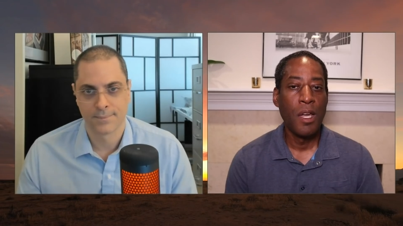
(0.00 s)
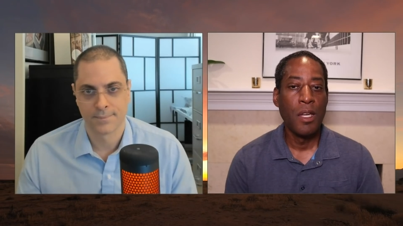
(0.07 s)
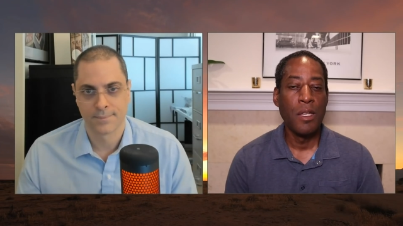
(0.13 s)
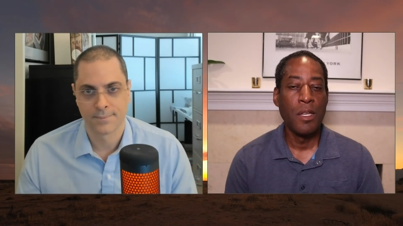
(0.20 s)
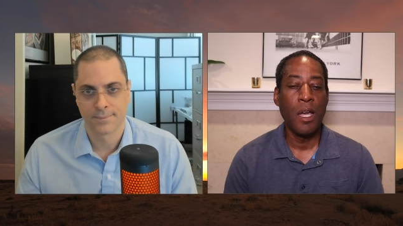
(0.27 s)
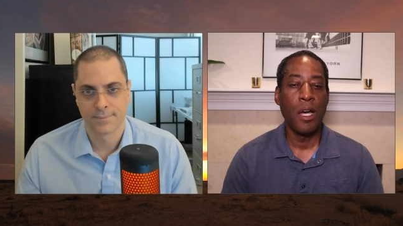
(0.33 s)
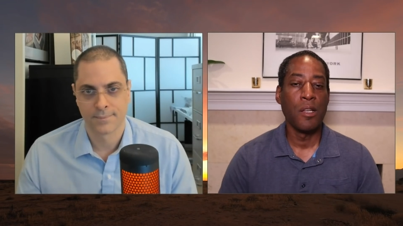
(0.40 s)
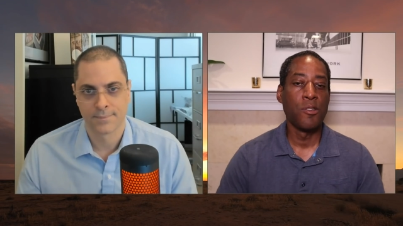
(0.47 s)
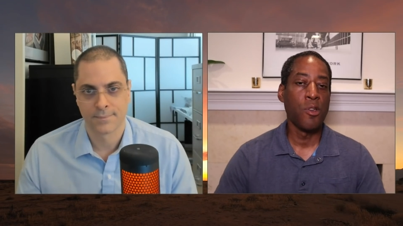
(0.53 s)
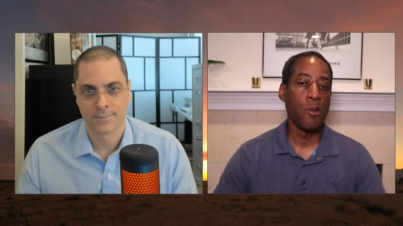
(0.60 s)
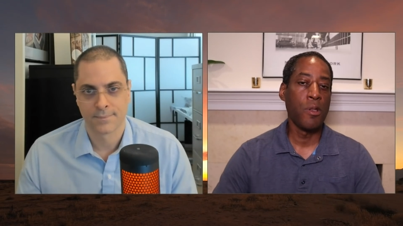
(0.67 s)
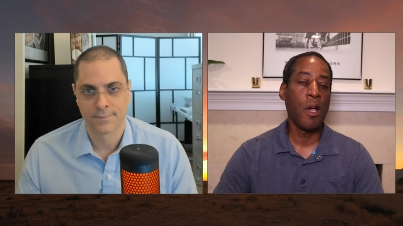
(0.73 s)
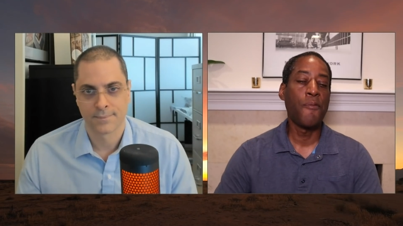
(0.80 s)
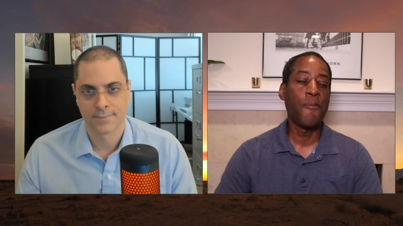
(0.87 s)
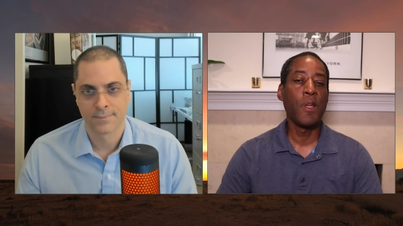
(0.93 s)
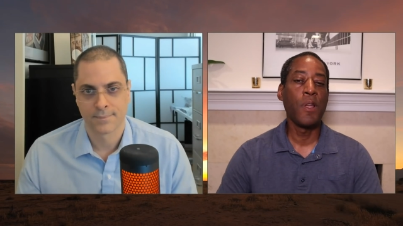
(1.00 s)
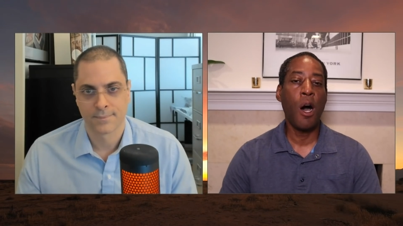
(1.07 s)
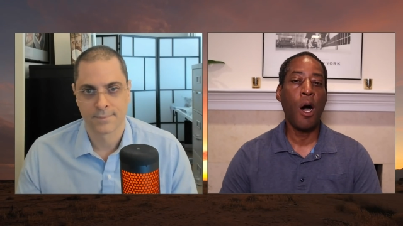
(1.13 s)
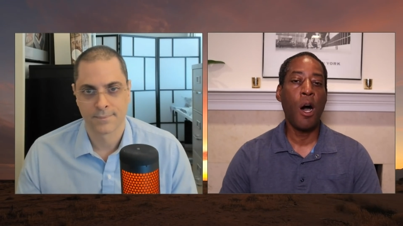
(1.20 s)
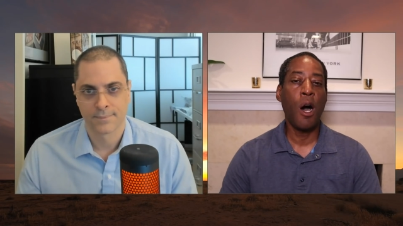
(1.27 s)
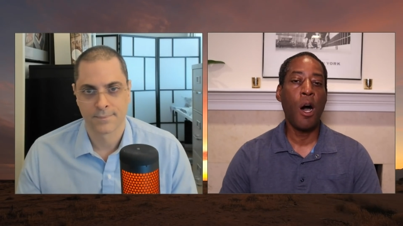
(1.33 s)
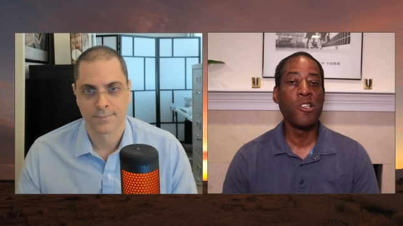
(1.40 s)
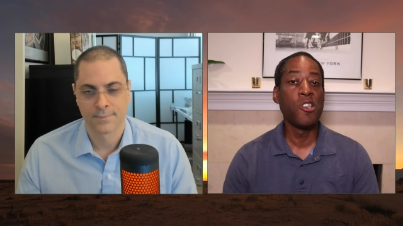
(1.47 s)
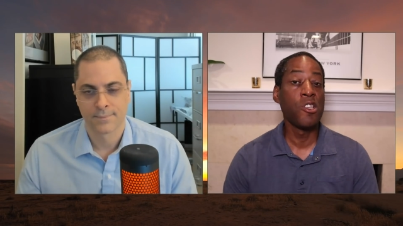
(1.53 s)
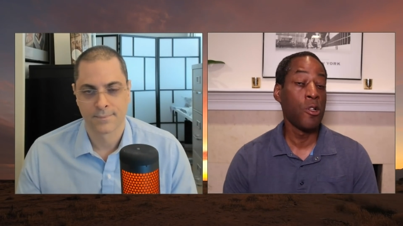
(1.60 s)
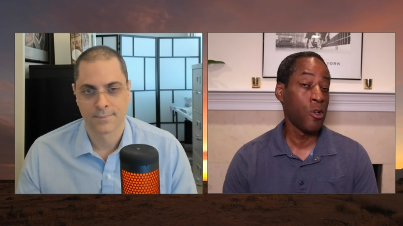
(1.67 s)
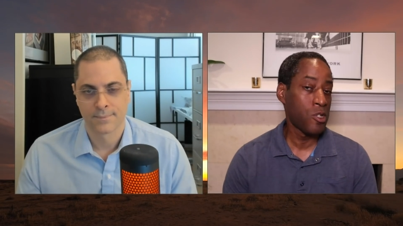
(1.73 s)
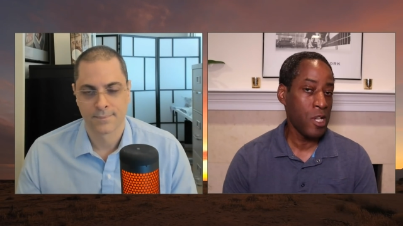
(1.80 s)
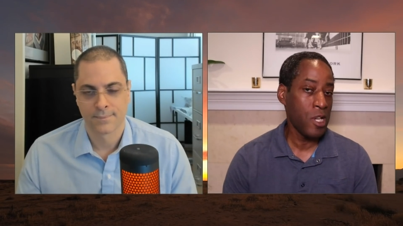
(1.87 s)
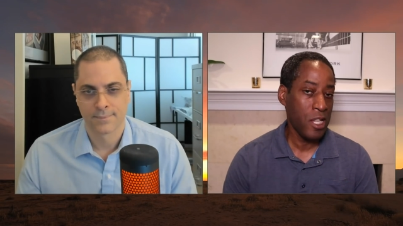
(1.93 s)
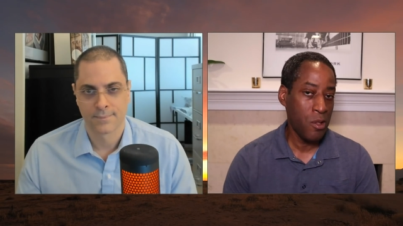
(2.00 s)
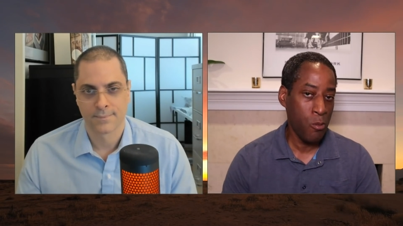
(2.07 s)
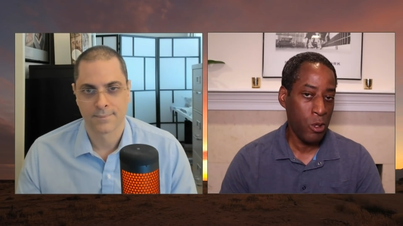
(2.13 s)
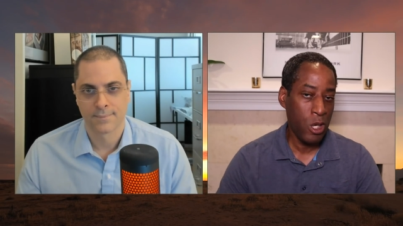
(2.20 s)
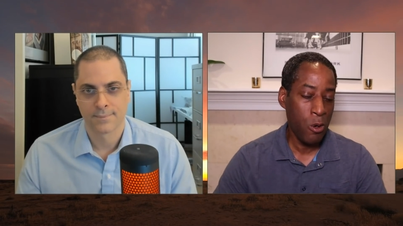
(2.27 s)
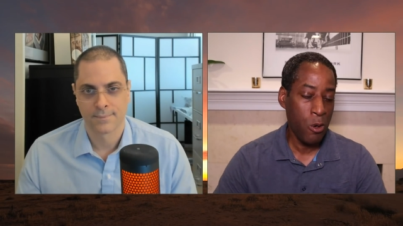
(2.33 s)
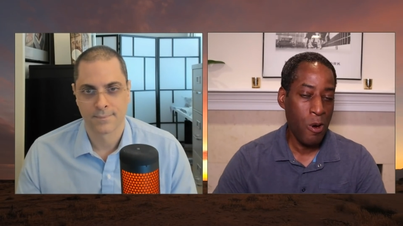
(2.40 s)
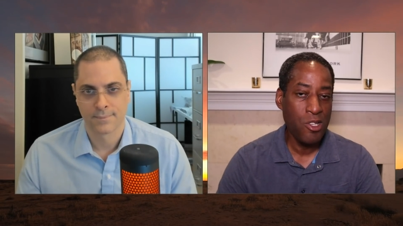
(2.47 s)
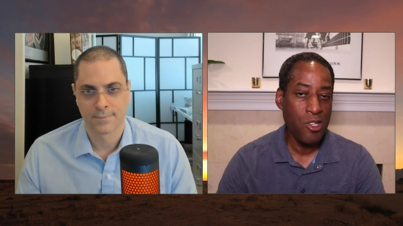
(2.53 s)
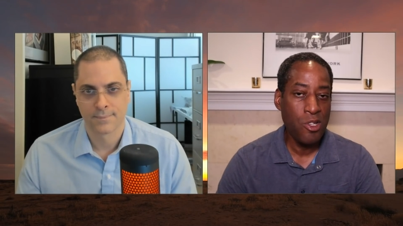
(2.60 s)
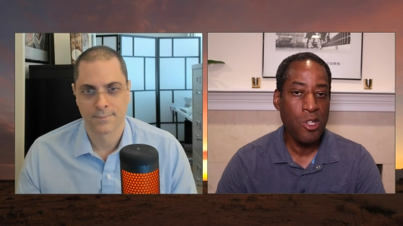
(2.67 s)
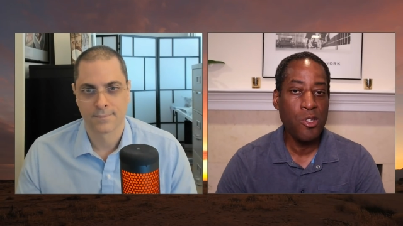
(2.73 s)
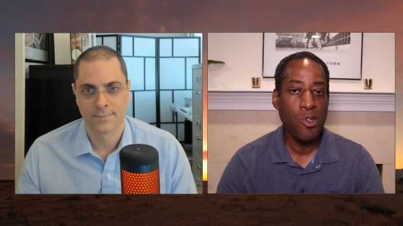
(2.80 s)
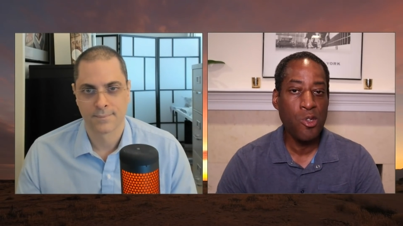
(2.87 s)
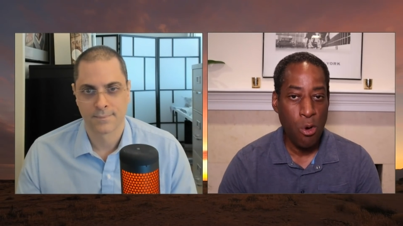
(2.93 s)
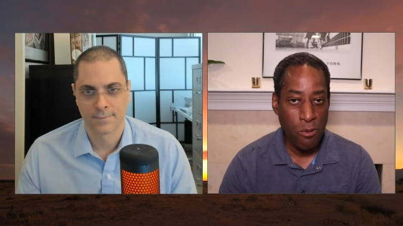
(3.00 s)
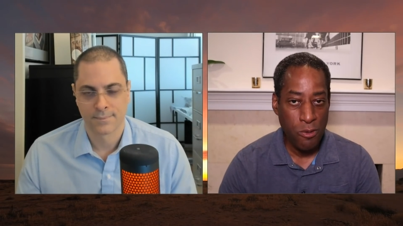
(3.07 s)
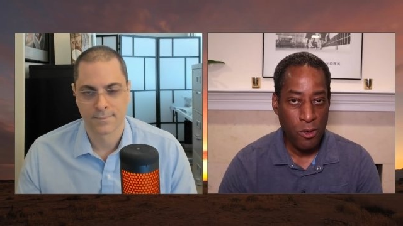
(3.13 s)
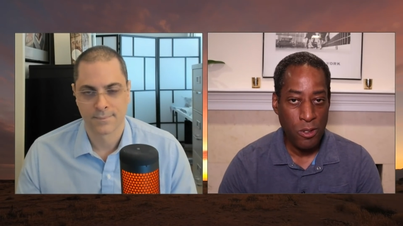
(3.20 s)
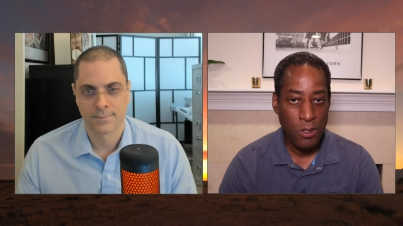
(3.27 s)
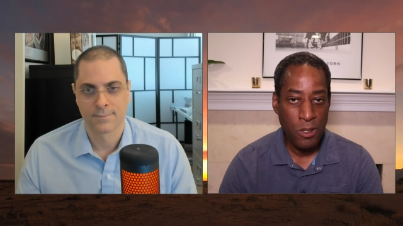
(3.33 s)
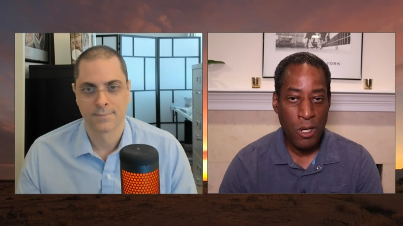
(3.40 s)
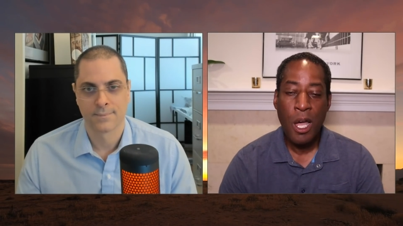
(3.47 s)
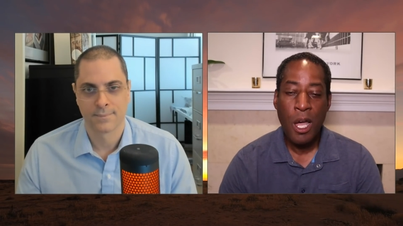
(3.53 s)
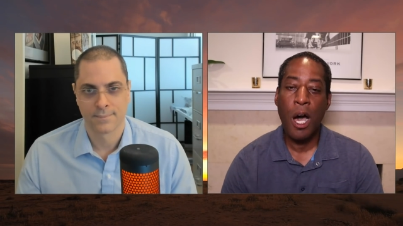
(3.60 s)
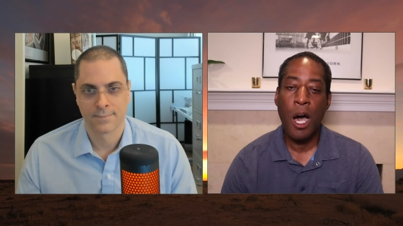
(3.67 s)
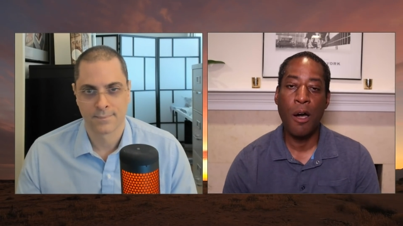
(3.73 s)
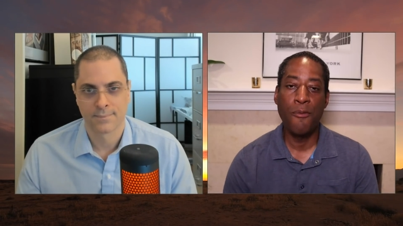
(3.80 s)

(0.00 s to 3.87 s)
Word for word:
Speaker 1: Yeah, so definitely off to the races. It looks like the correction's over uh,